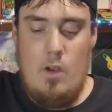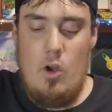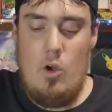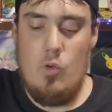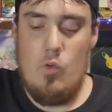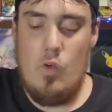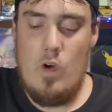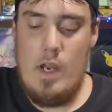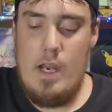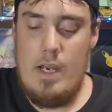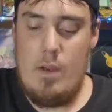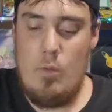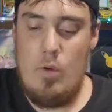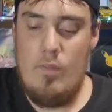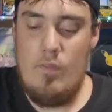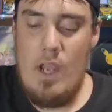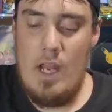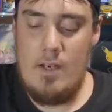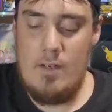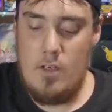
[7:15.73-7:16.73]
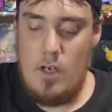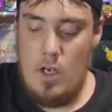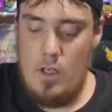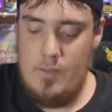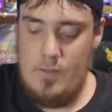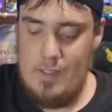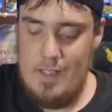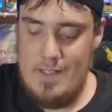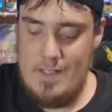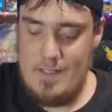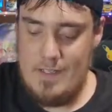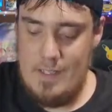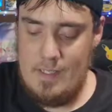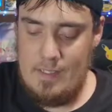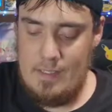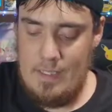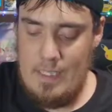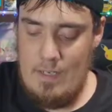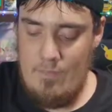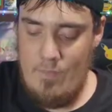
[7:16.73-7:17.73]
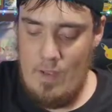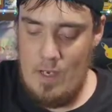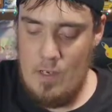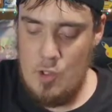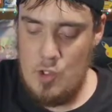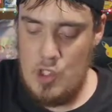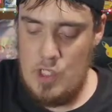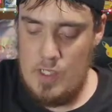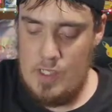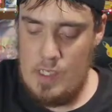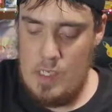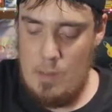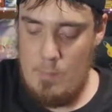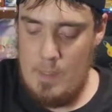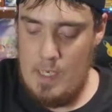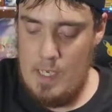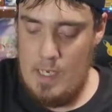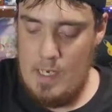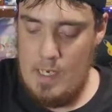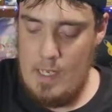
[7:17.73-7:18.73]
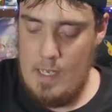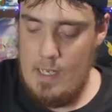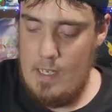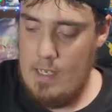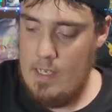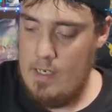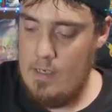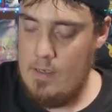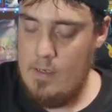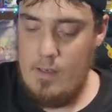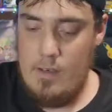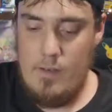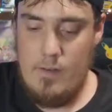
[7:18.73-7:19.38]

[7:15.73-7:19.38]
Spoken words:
All right, we've got an unlisted Leaf Energy coming on in.